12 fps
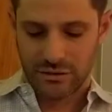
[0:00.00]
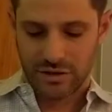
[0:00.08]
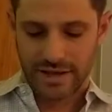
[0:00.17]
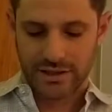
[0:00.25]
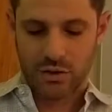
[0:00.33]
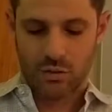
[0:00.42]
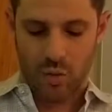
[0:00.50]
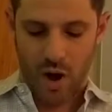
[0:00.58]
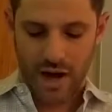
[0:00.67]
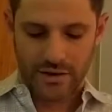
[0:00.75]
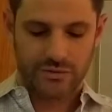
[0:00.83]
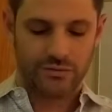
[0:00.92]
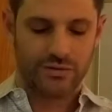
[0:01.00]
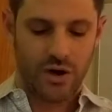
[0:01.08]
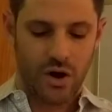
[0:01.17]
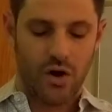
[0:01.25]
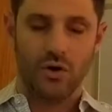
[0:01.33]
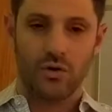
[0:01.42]
You'd like to walk through
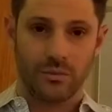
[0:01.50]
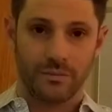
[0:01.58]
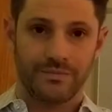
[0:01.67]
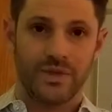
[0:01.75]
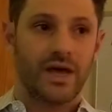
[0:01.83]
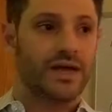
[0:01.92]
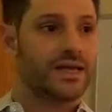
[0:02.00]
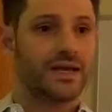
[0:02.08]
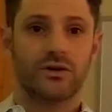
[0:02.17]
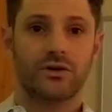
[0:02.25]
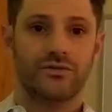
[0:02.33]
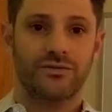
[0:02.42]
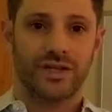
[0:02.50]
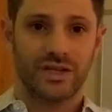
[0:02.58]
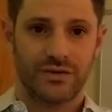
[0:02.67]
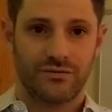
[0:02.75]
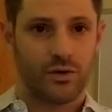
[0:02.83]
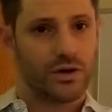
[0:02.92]
the home, get a good
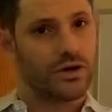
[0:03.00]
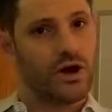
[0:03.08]
feeling for it.